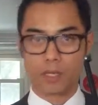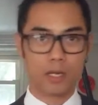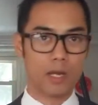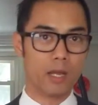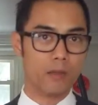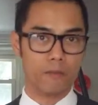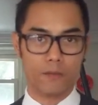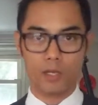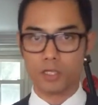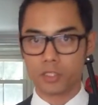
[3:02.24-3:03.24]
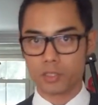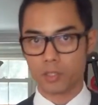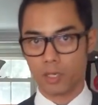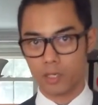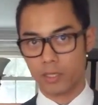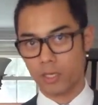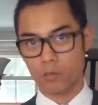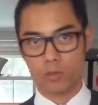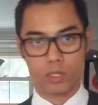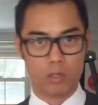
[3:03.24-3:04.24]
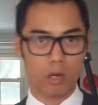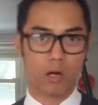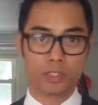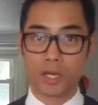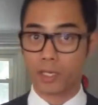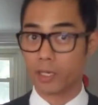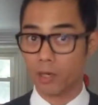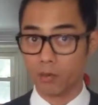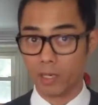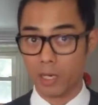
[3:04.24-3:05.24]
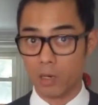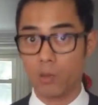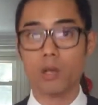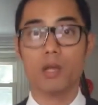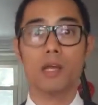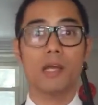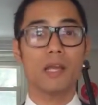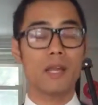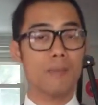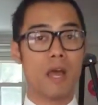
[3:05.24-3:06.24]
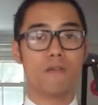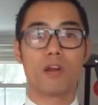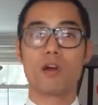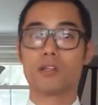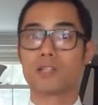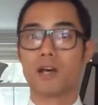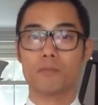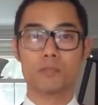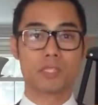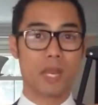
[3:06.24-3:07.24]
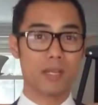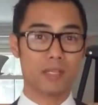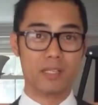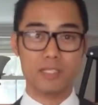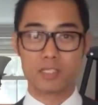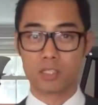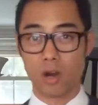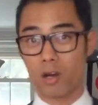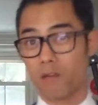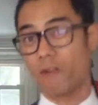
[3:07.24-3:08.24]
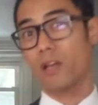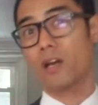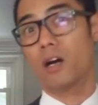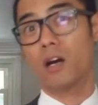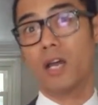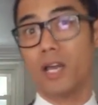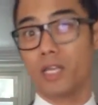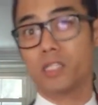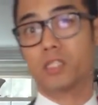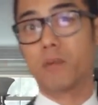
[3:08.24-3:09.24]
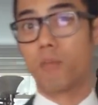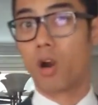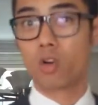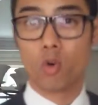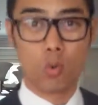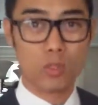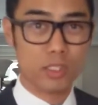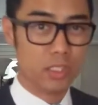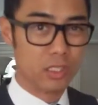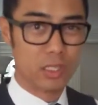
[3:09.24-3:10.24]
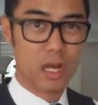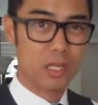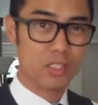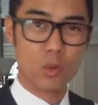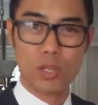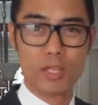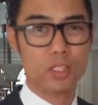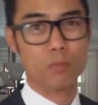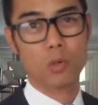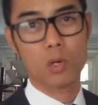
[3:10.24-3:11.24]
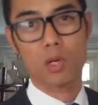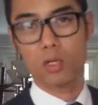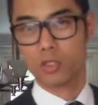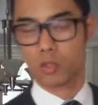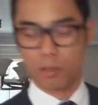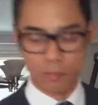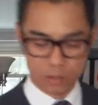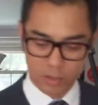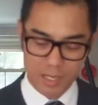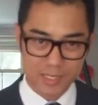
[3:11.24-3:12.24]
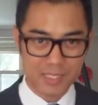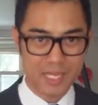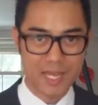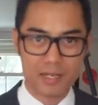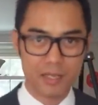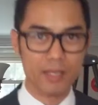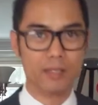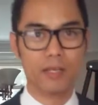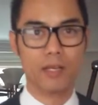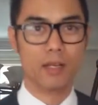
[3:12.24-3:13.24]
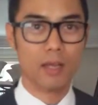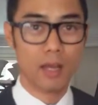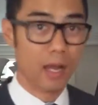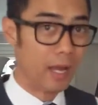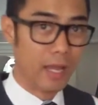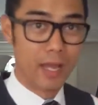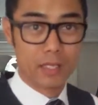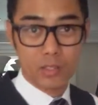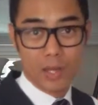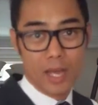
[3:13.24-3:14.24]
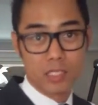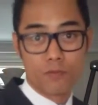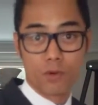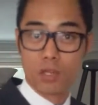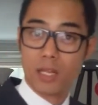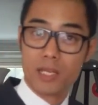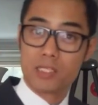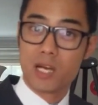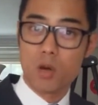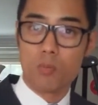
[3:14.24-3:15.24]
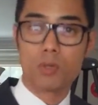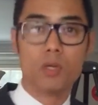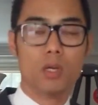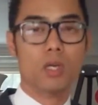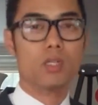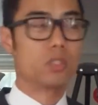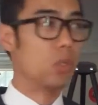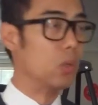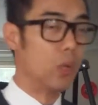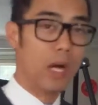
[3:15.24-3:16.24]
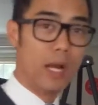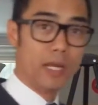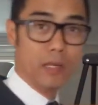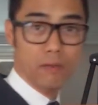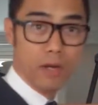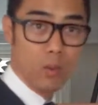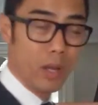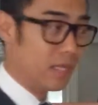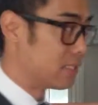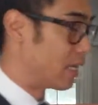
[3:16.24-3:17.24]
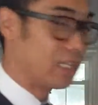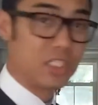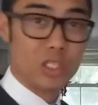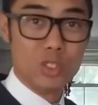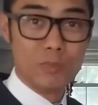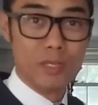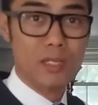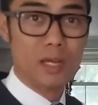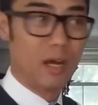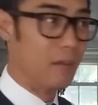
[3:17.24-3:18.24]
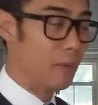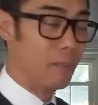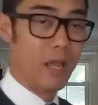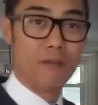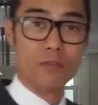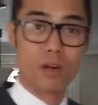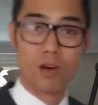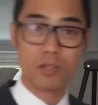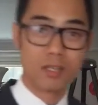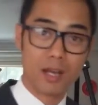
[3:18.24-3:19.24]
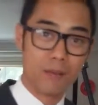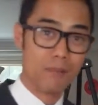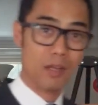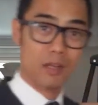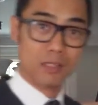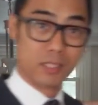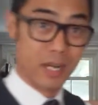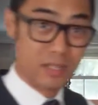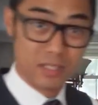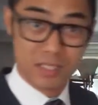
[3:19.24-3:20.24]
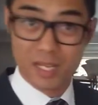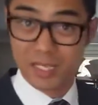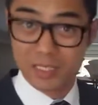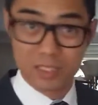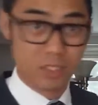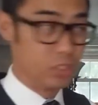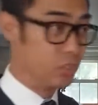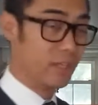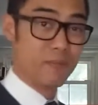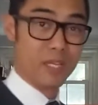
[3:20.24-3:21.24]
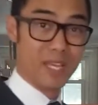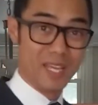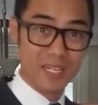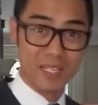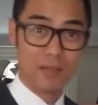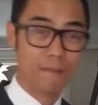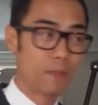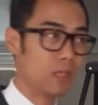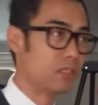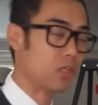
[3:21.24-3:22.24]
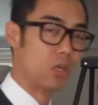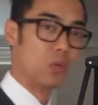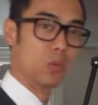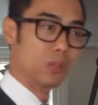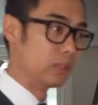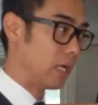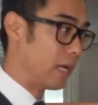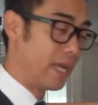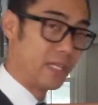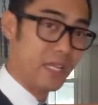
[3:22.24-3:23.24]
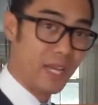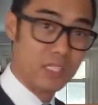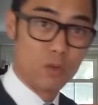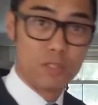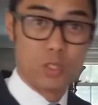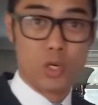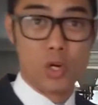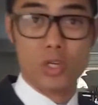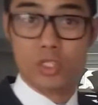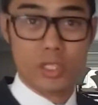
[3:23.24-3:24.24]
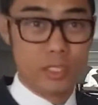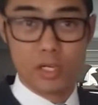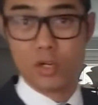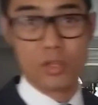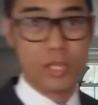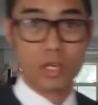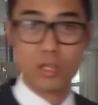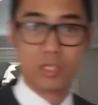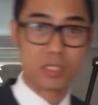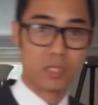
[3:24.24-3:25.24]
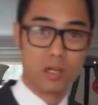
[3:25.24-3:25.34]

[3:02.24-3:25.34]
son and I finished, and then we are checking out now, and I'm having a hard time scanning these carton of eggs. The barcode was not so legible, so I'm trying to scan it, and then I had to ask for the lady's help. So I right away said, "Excuse me, I'm having a hard time scanning these eggs. Could you give me a hand?" So I handed the eggs over to her, and she did her thing on the